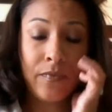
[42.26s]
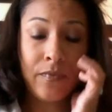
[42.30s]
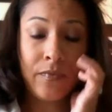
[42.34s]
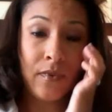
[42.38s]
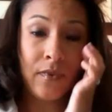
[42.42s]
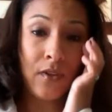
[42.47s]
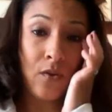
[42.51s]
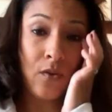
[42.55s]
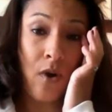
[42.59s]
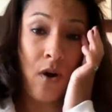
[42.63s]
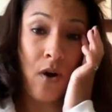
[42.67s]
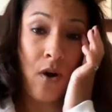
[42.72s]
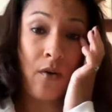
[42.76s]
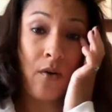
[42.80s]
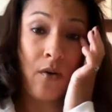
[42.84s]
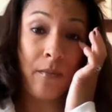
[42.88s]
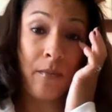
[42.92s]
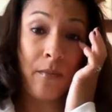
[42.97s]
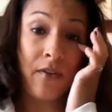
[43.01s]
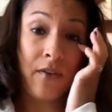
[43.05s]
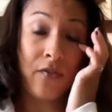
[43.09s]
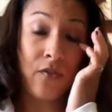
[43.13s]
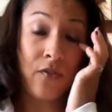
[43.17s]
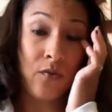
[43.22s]
You all,
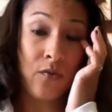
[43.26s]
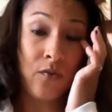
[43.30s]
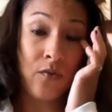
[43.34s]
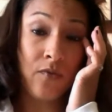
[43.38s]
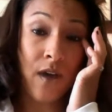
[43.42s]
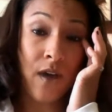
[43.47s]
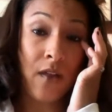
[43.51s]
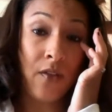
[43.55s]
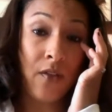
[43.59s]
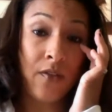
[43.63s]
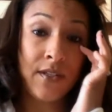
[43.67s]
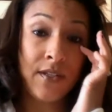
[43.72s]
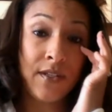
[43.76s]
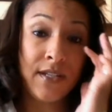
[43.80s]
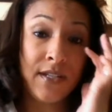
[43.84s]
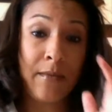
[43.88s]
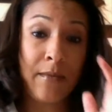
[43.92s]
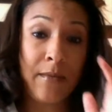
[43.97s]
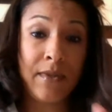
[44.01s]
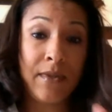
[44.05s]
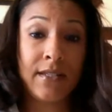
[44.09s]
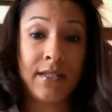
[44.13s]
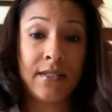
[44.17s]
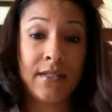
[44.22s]
if you follow the
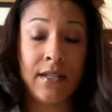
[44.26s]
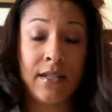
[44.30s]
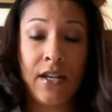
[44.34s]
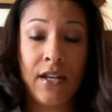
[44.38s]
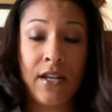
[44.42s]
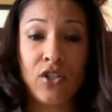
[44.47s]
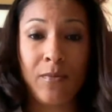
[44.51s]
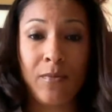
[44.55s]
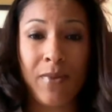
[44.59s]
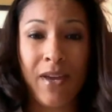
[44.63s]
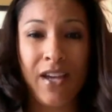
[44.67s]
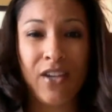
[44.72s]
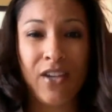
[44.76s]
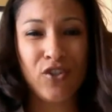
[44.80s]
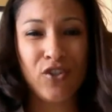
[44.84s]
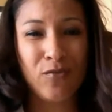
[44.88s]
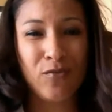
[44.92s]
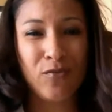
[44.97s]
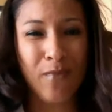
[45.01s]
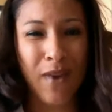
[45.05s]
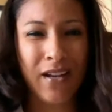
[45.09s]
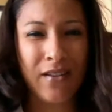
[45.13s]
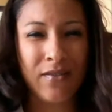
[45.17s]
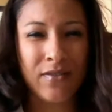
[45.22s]
Diamond Destination page, you
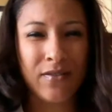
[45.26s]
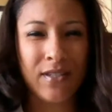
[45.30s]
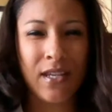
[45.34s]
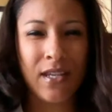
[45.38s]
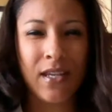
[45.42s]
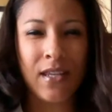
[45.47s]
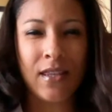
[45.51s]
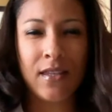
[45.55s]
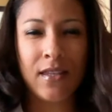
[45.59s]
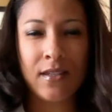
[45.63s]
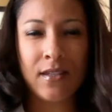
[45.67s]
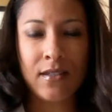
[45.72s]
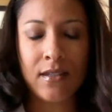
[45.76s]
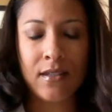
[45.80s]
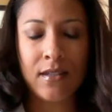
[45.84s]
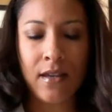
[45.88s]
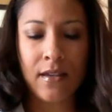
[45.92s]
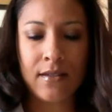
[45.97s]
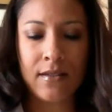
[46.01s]
might have seen this.